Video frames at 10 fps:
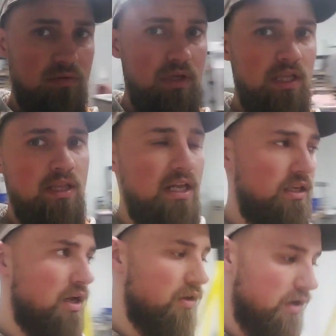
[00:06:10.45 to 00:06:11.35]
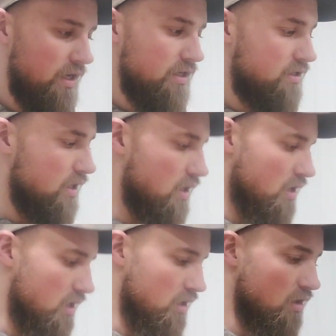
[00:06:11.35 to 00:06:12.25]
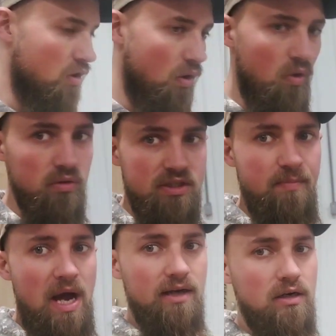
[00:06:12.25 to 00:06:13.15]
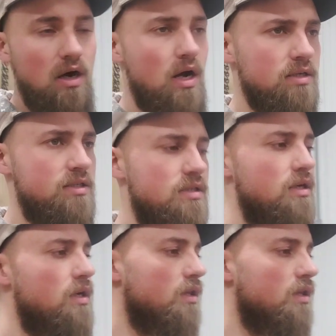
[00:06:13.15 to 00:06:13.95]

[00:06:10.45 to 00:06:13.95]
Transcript: and then the other is old spot cross.